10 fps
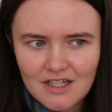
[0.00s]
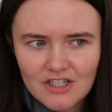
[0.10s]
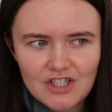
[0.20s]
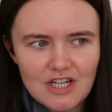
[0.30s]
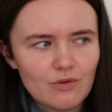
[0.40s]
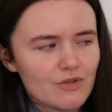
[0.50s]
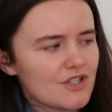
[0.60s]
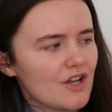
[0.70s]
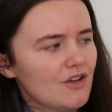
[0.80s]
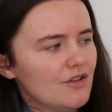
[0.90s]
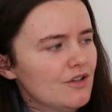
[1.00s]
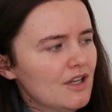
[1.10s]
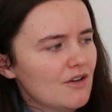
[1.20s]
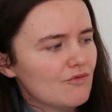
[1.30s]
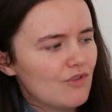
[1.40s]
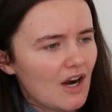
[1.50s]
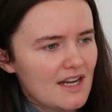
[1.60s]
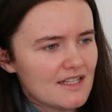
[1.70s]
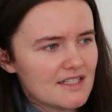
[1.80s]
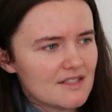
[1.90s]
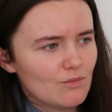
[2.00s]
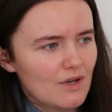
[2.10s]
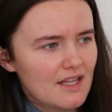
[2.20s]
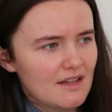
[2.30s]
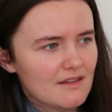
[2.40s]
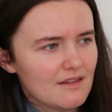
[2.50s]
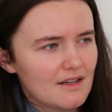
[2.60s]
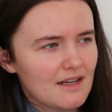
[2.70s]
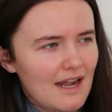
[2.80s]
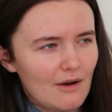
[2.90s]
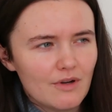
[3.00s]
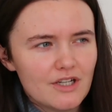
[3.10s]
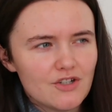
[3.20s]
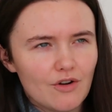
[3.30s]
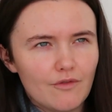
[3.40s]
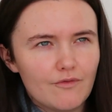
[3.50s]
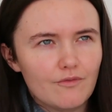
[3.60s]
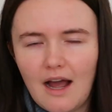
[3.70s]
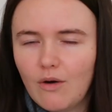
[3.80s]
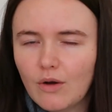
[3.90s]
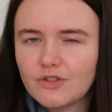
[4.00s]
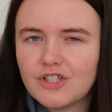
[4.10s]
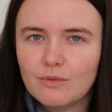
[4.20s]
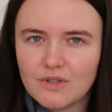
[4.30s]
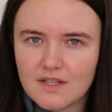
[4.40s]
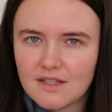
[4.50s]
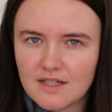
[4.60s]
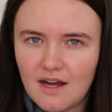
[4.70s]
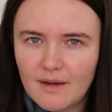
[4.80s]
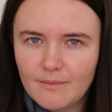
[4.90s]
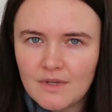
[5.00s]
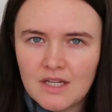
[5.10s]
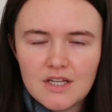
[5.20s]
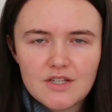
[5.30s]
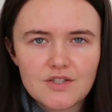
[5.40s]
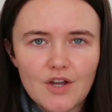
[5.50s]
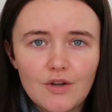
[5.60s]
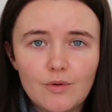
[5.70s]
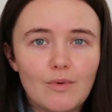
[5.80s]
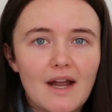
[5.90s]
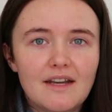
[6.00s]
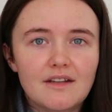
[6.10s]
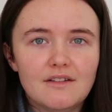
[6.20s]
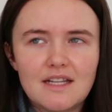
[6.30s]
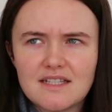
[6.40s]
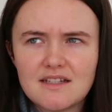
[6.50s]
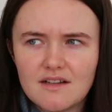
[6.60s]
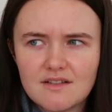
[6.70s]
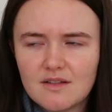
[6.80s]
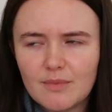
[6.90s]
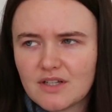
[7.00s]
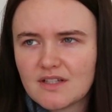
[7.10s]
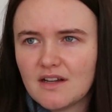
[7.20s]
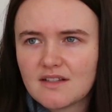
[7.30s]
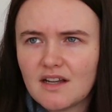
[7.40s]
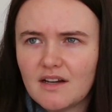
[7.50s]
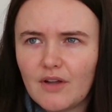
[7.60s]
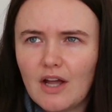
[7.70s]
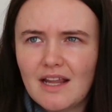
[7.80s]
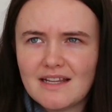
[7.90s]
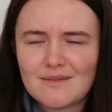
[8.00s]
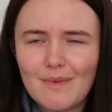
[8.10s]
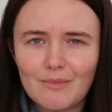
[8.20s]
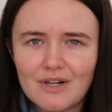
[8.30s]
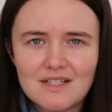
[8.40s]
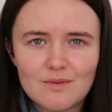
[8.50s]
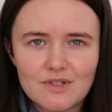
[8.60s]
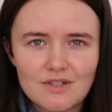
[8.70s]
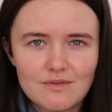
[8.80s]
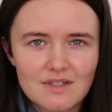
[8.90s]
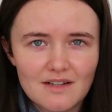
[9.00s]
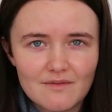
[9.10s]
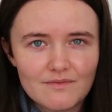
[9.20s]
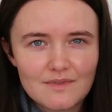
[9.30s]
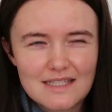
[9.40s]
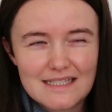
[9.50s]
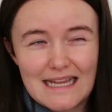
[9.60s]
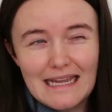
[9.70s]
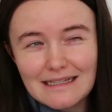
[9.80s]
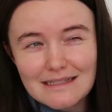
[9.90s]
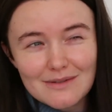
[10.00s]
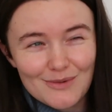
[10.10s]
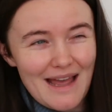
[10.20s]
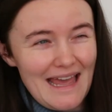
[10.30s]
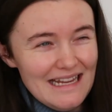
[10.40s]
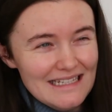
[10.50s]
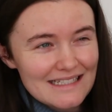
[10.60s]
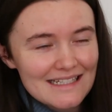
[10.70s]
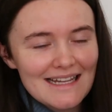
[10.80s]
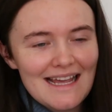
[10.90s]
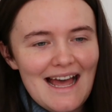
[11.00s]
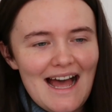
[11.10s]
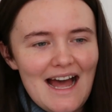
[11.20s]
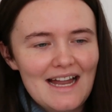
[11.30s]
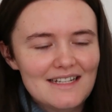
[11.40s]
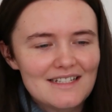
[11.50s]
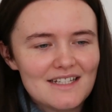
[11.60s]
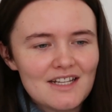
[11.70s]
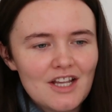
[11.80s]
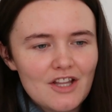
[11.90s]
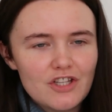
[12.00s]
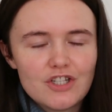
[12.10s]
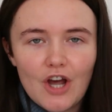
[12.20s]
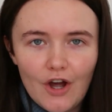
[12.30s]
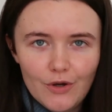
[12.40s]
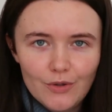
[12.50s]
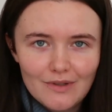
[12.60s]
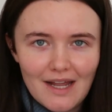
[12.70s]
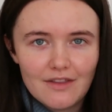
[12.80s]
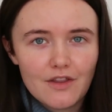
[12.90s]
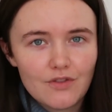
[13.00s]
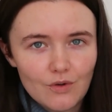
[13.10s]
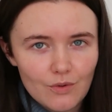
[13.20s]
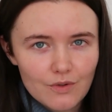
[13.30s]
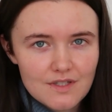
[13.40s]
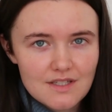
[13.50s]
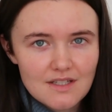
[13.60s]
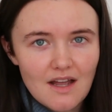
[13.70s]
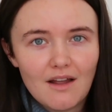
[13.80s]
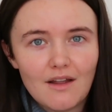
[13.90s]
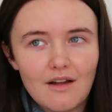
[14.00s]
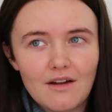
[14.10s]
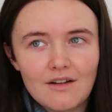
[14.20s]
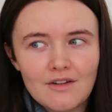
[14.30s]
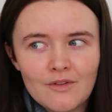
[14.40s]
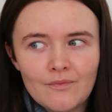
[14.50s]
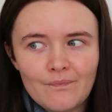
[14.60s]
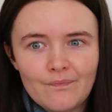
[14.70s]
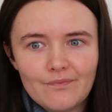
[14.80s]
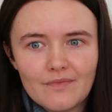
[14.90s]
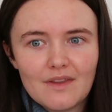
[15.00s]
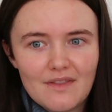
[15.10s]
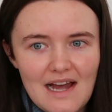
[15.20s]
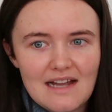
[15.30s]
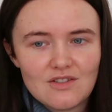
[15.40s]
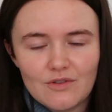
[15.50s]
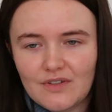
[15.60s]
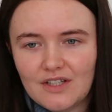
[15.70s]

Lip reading: She also writes with the language of how old she was at the time. So when it starts, the book starts kind of earliest memories when she was kind of 6 or 8, and the tone and the thoughts are that of